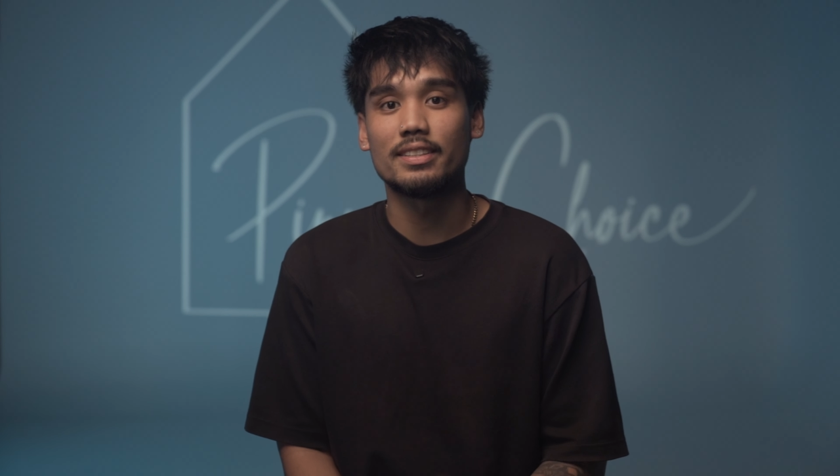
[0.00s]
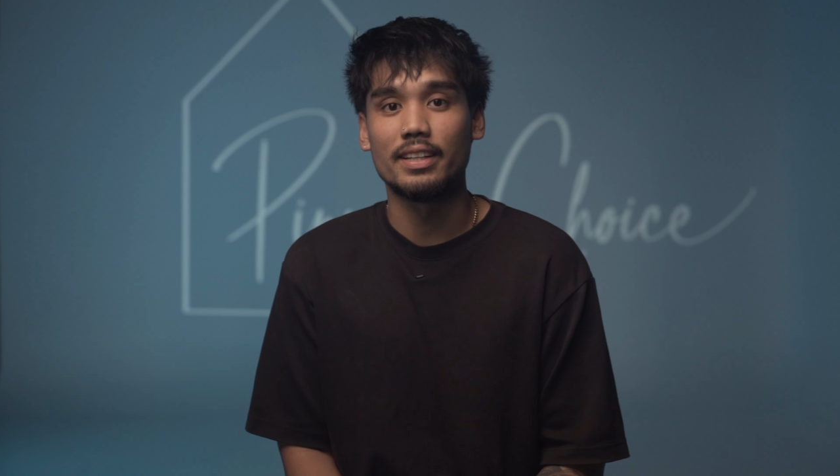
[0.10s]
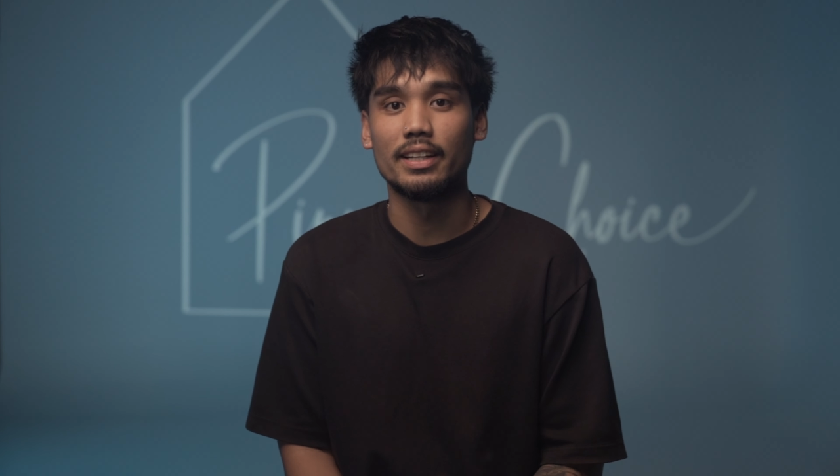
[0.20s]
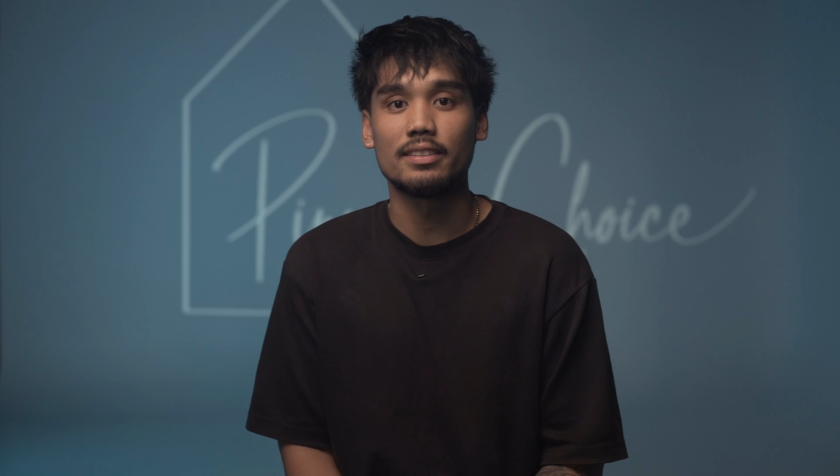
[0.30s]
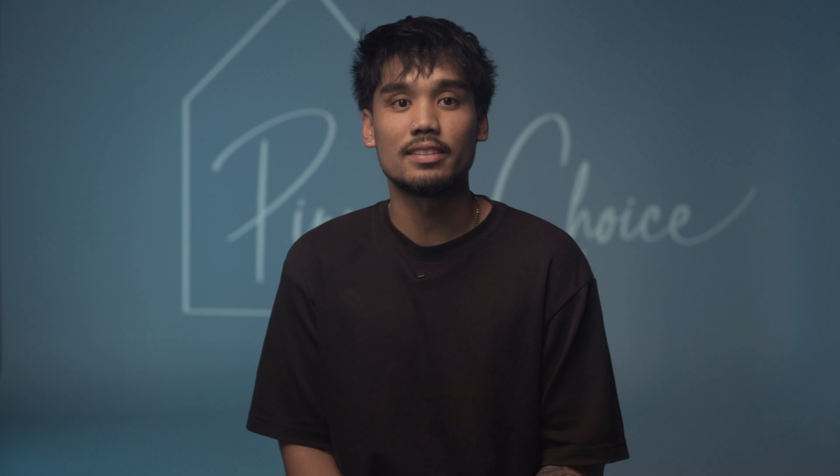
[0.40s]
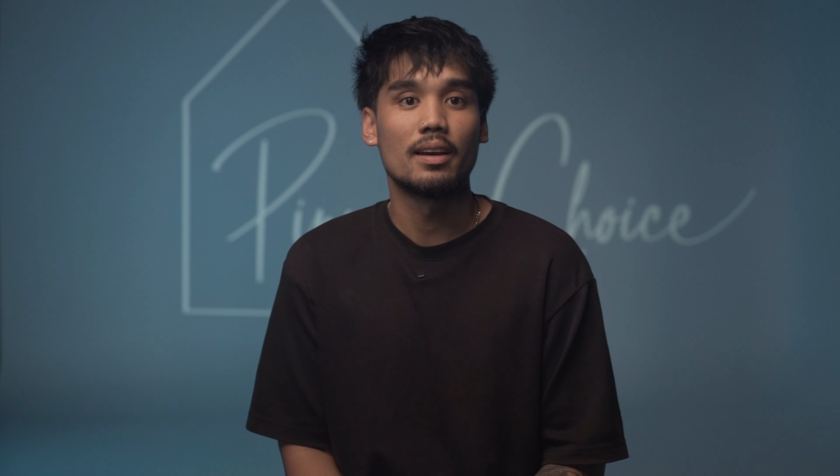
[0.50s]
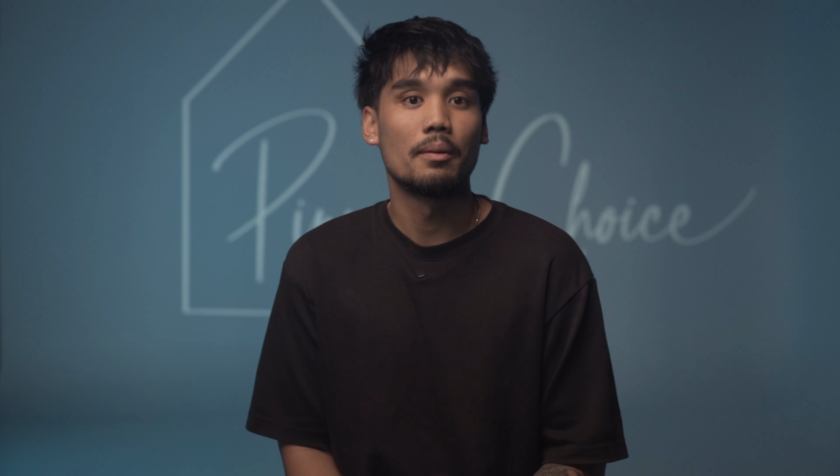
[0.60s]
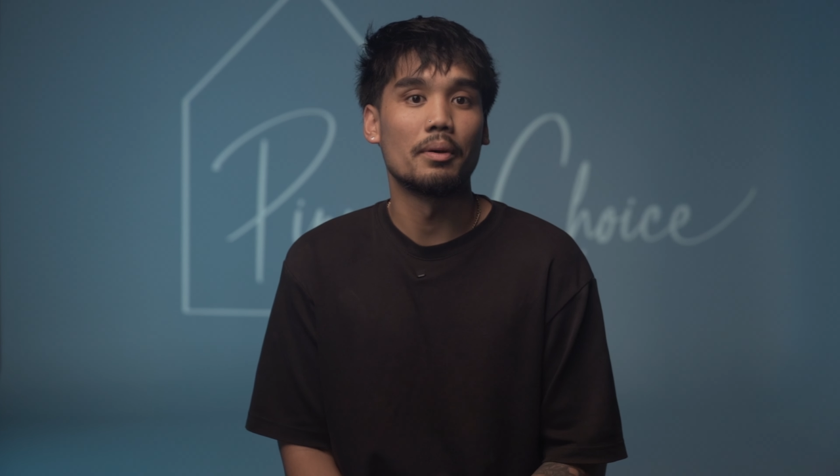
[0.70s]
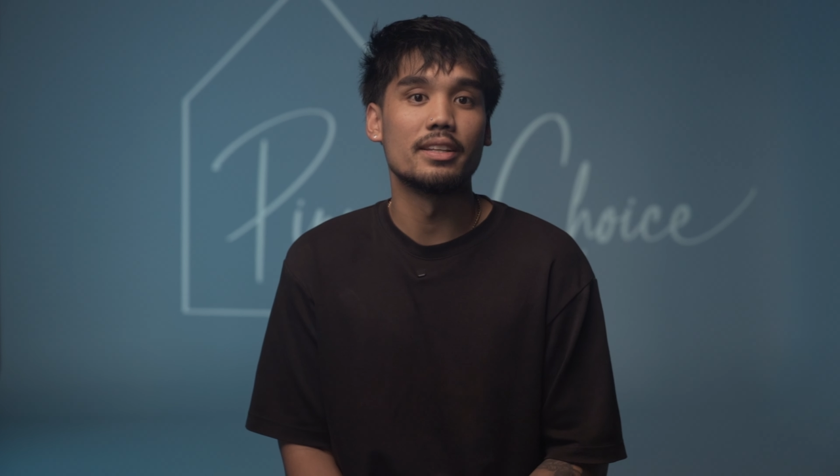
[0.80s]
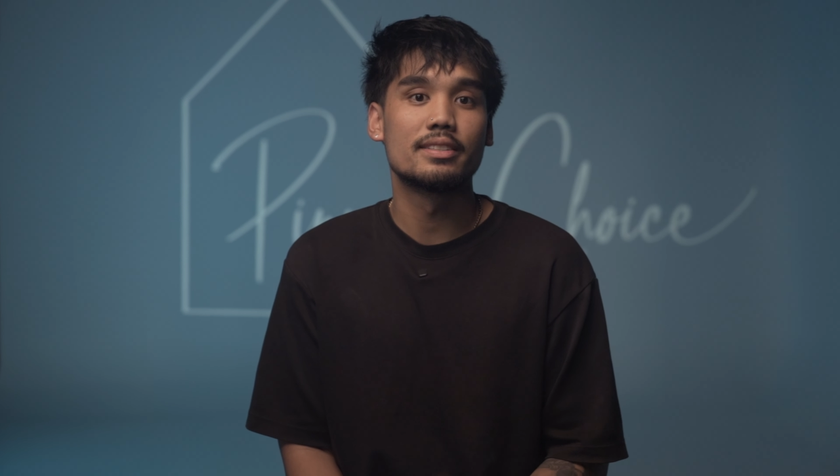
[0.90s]
stings,
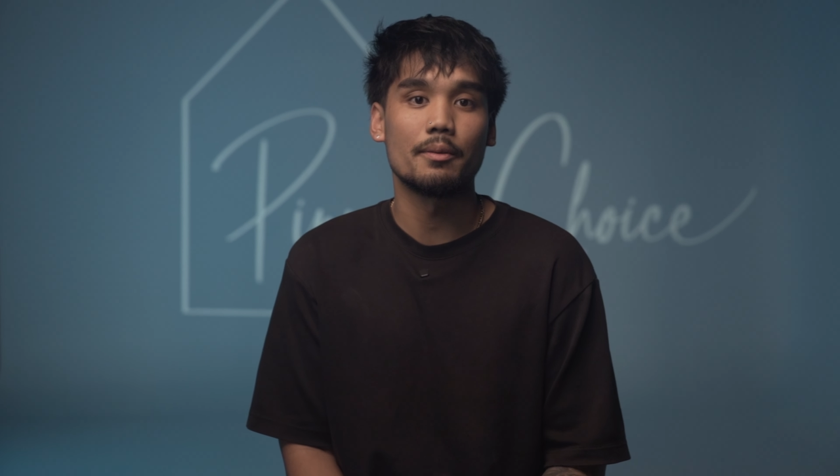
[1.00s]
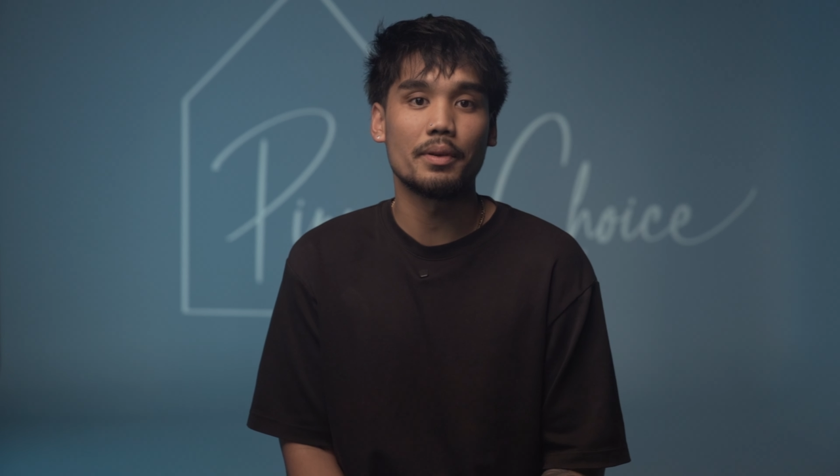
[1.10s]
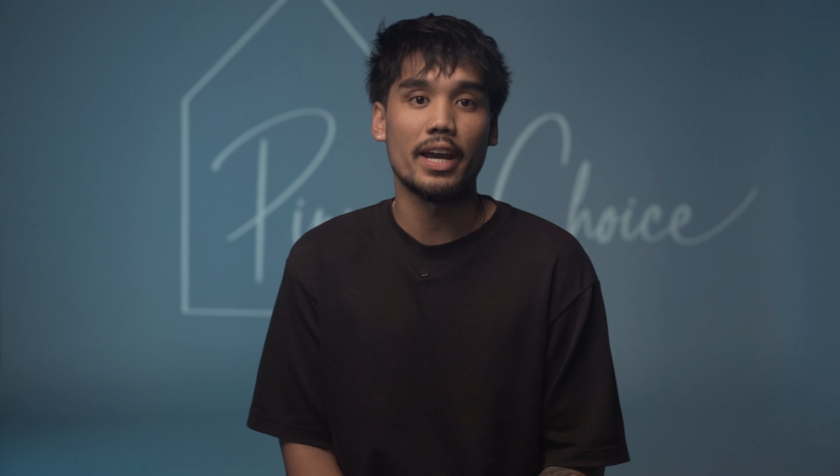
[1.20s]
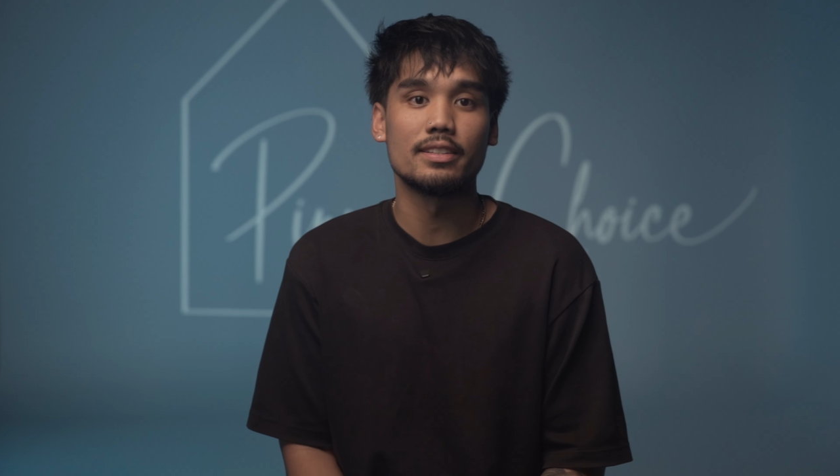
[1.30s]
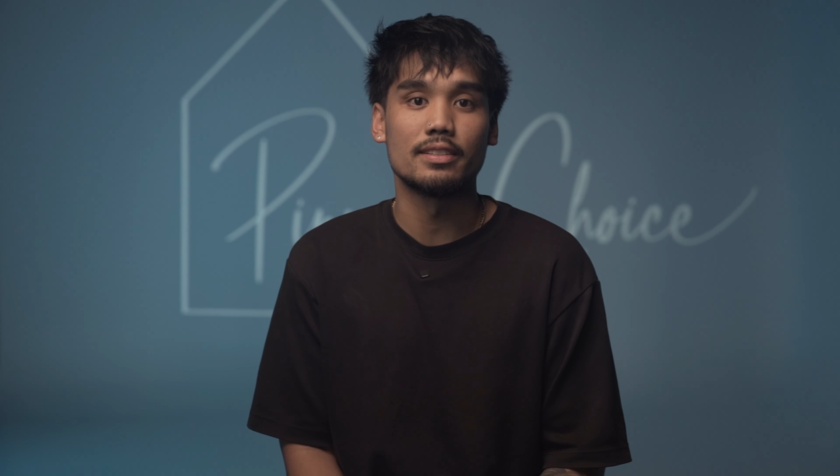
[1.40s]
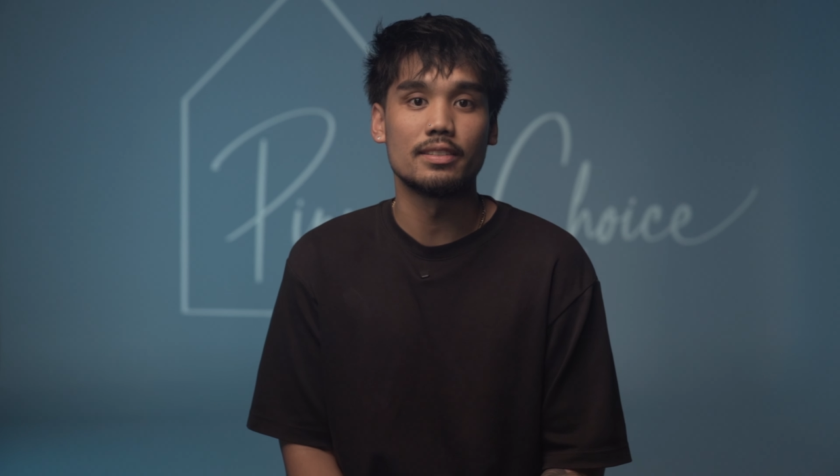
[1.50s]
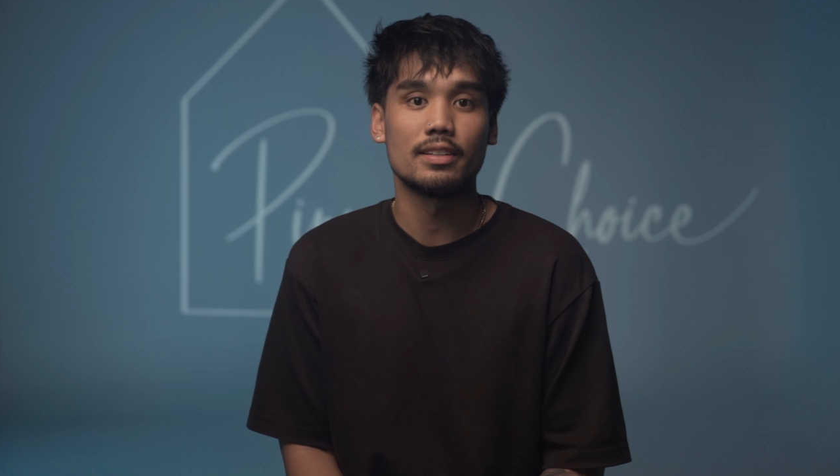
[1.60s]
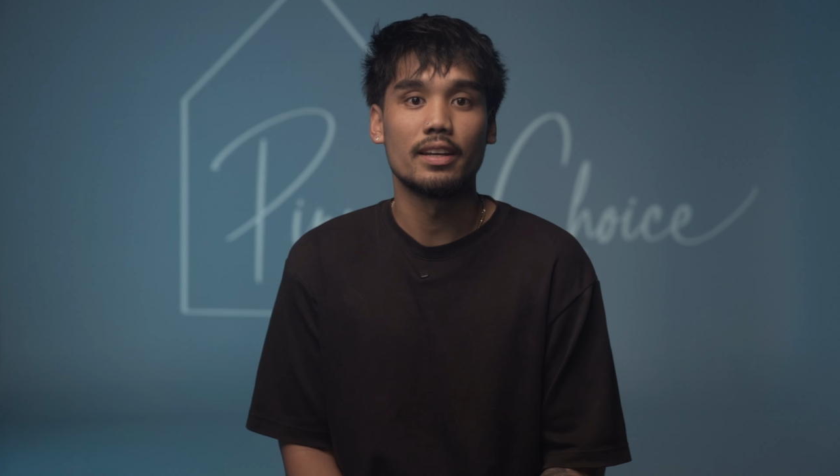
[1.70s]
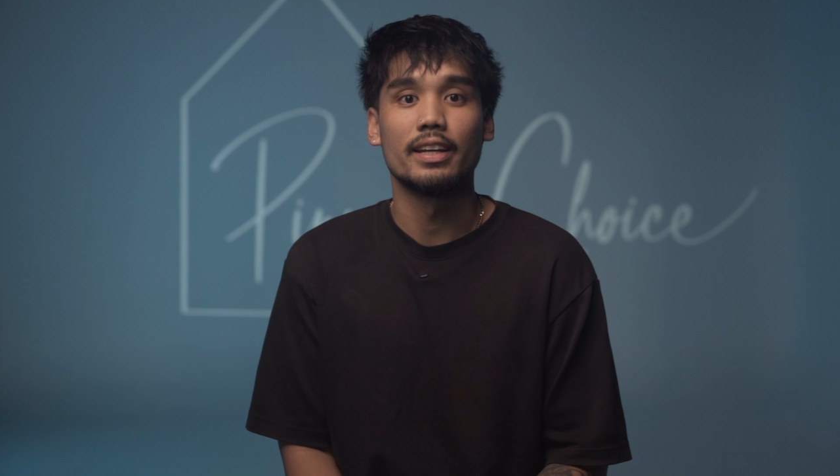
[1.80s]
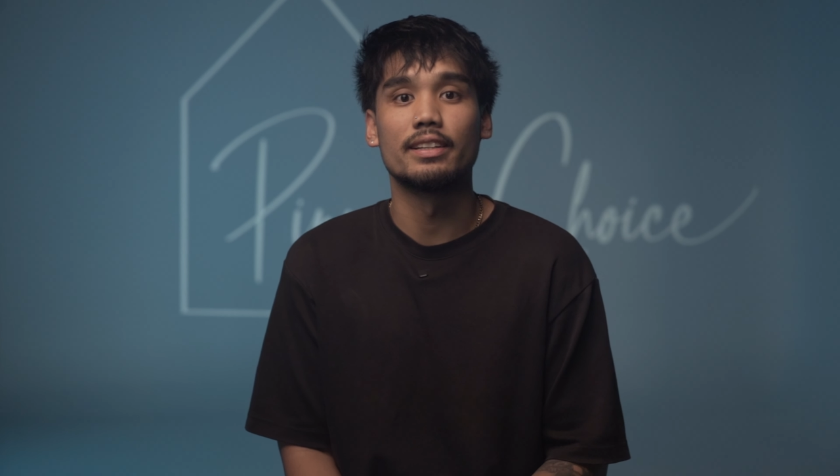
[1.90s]
but in some cases,